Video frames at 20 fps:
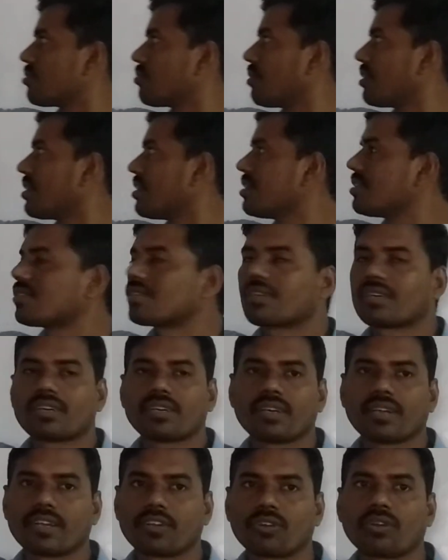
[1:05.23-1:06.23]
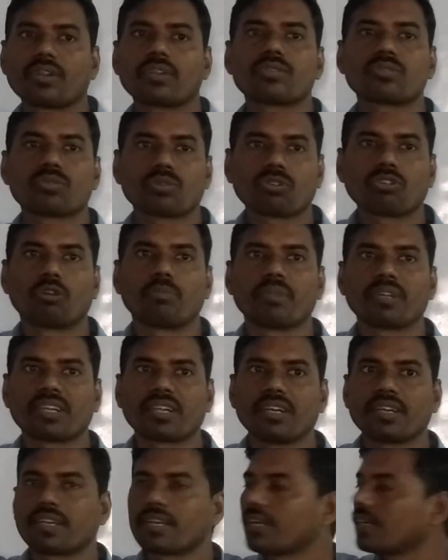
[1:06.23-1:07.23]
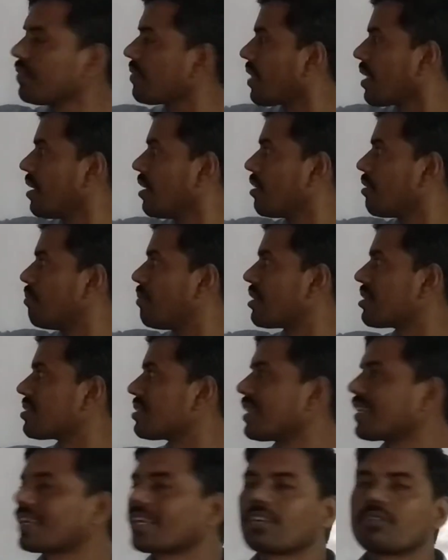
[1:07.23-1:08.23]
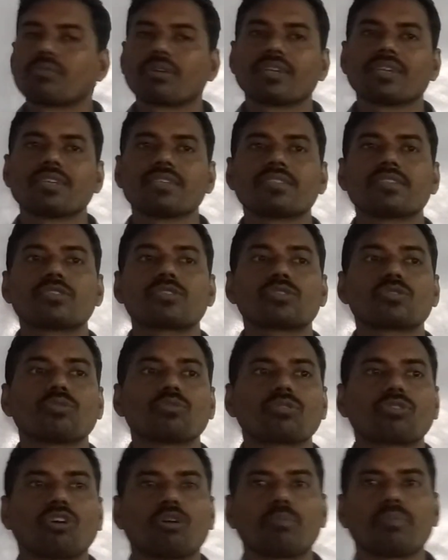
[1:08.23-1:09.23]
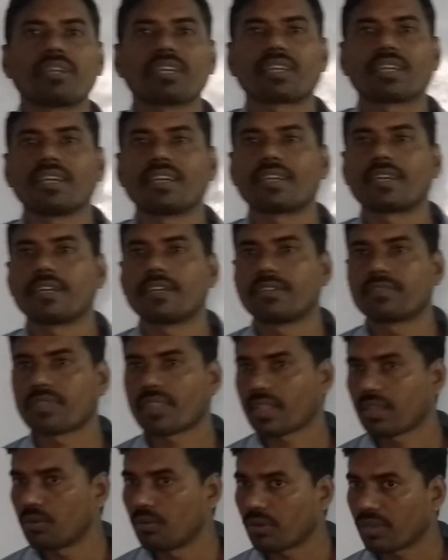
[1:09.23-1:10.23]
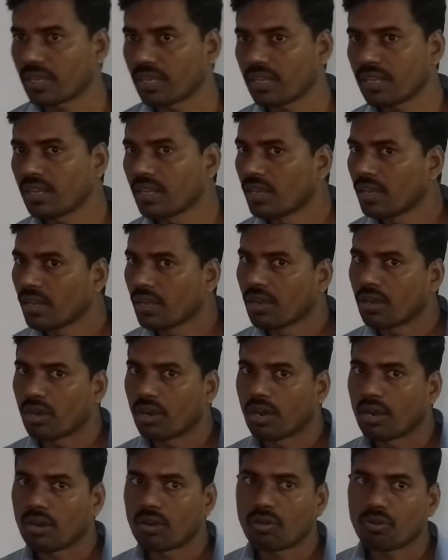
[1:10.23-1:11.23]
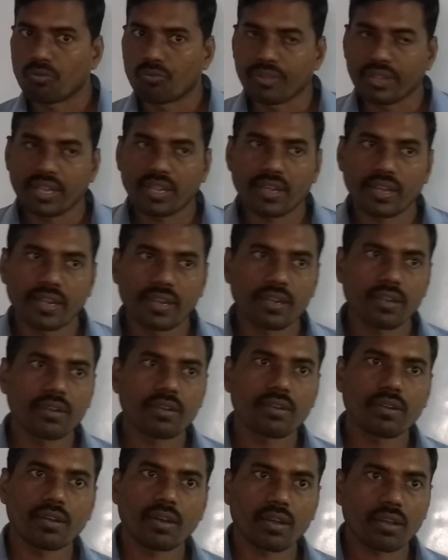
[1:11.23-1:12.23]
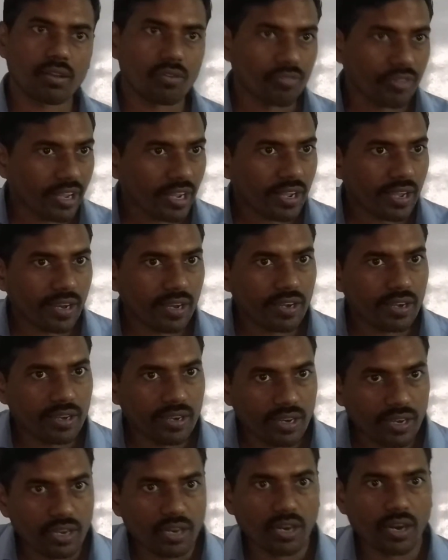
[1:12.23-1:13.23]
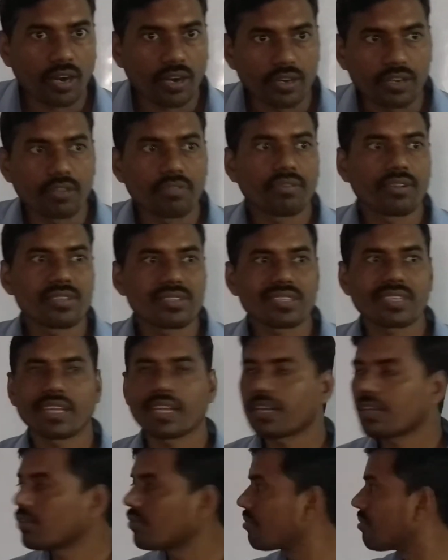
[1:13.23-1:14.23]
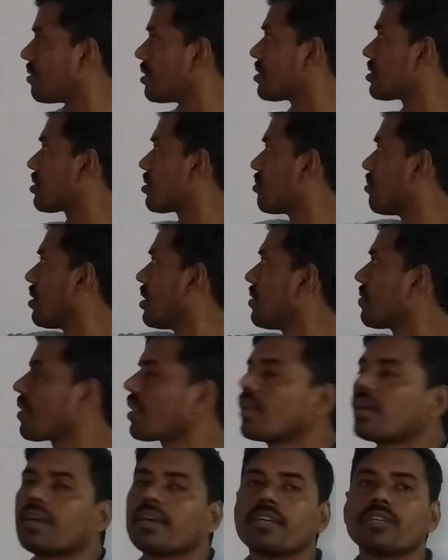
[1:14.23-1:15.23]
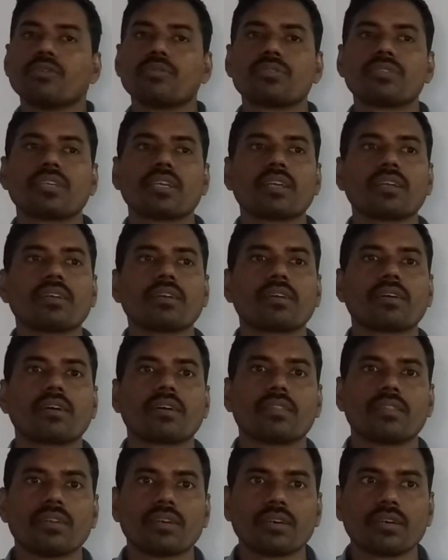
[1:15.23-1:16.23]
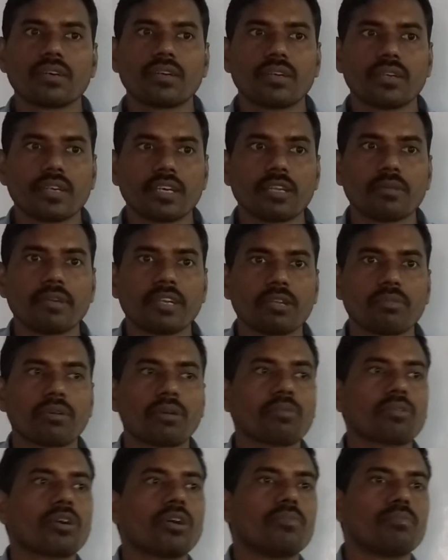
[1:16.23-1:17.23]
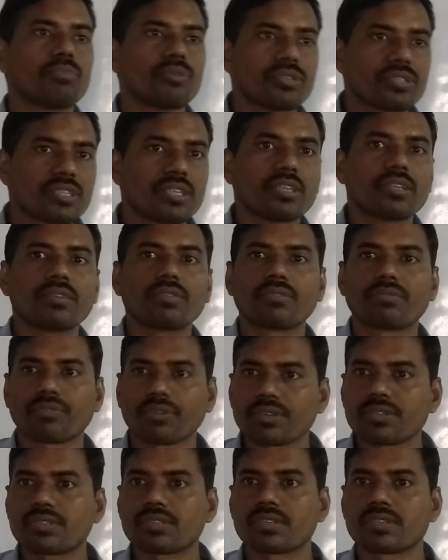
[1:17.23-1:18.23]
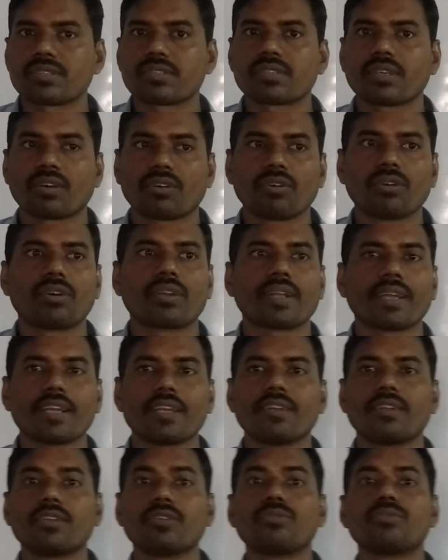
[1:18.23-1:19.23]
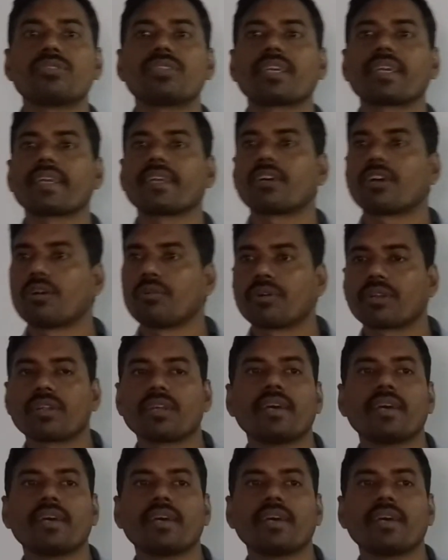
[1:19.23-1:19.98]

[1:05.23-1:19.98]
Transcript: one is not so complicated, but second one is so complicated. Okay, we can differentiate first one using the derivative of composite functions or in using our